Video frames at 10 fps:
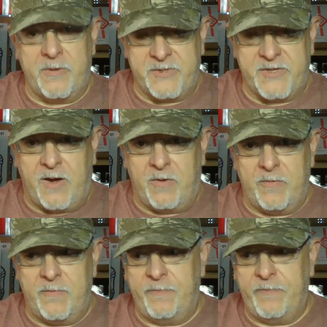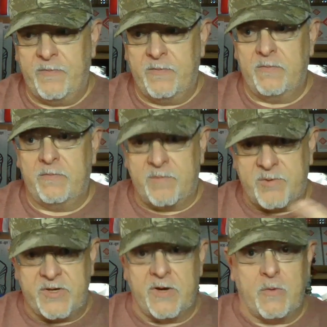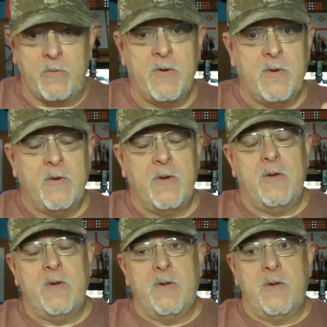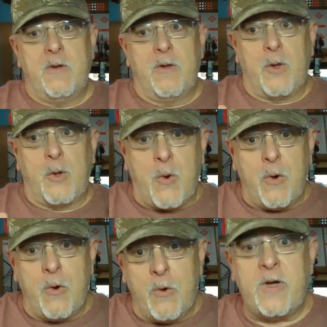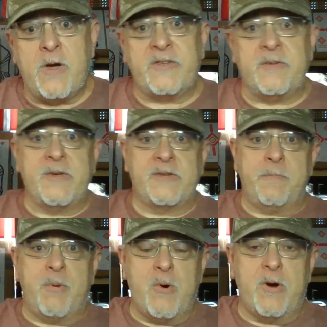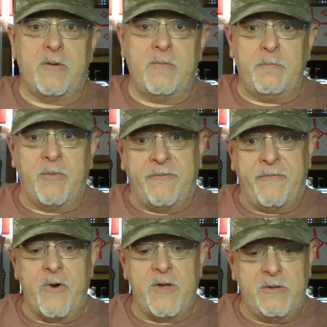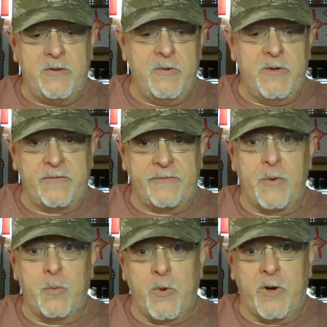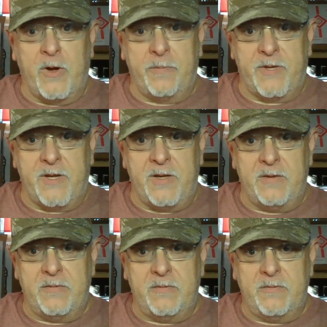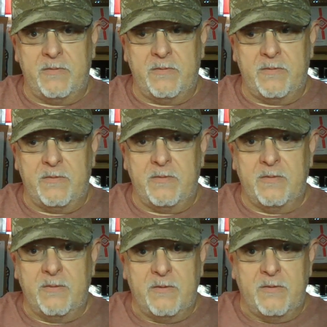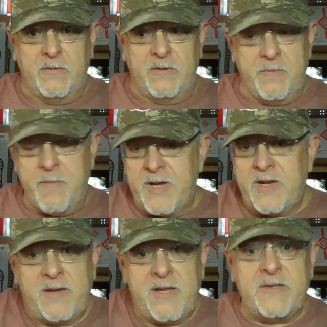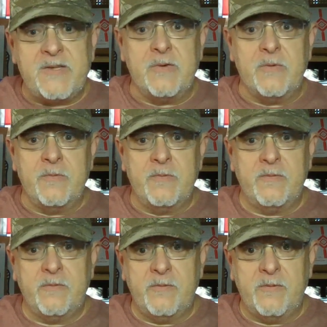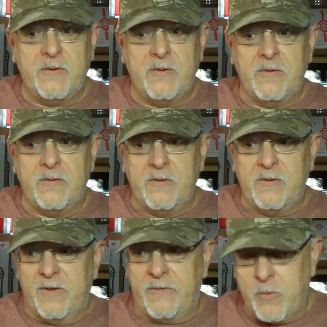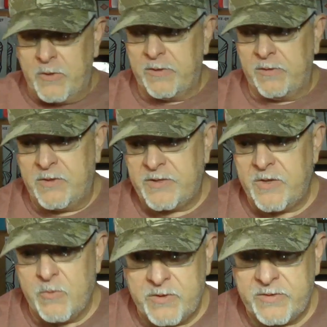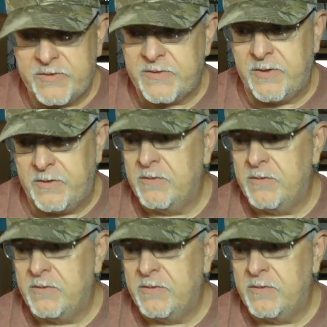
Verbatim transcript: comes out. So call customer support before you do this firmware update. You might not need to. If you're one of the lucky ones,